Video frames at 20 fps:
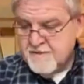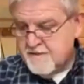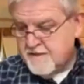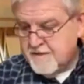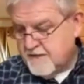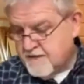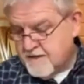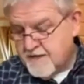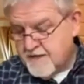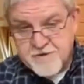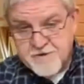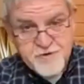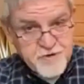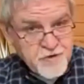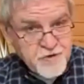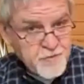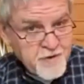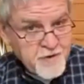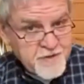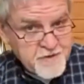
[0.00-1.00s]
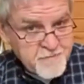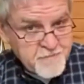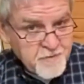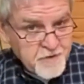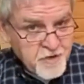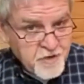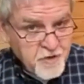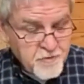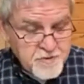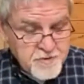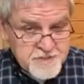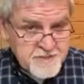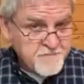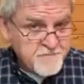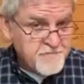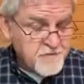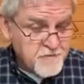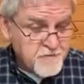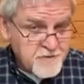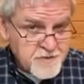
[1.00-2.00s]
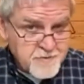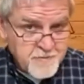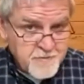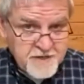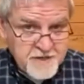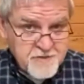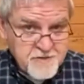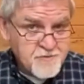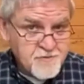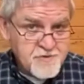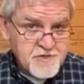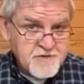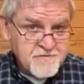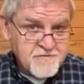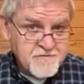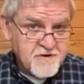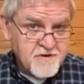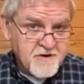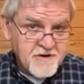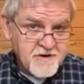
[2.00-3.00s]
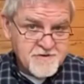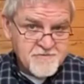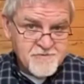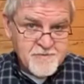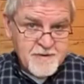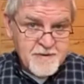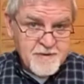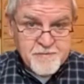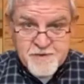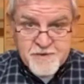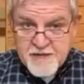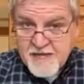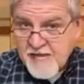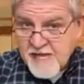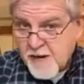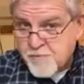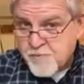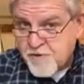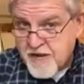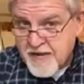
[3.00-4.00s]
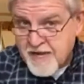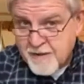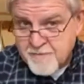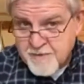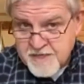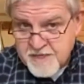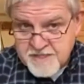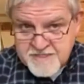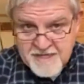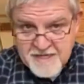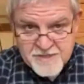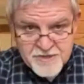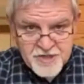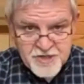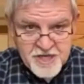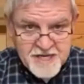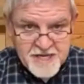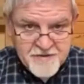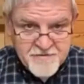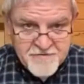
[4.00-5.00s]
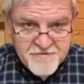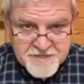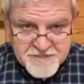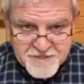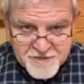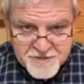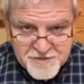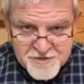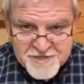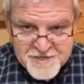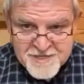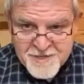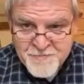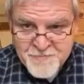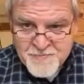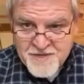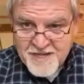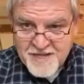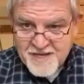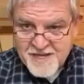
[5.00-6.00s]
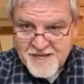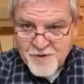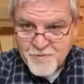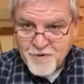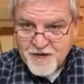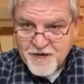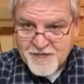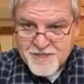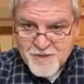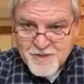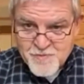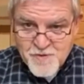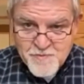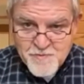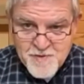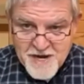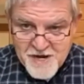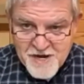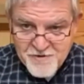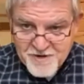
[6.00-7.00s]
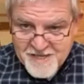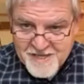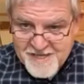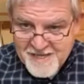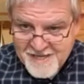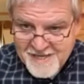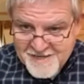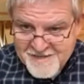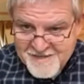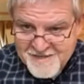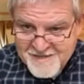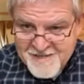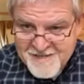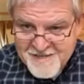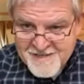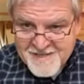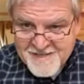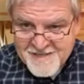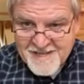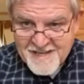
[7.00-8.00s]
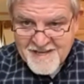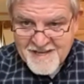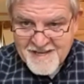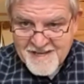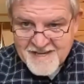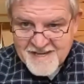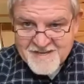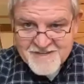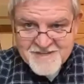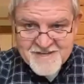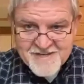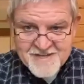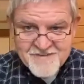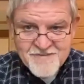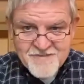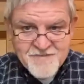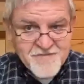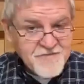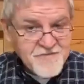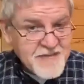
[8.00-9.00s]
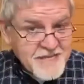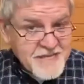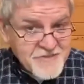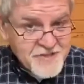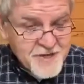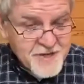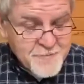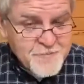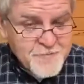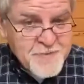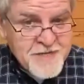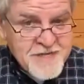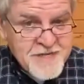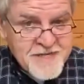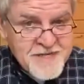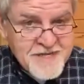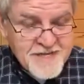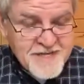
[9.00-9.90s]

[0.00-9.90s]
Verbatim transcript: And I don't know whether Manoah's influenced by the word of God. Remember Abraham and his angelic visitor, and he wanted to prepare a kid and uh, feed them.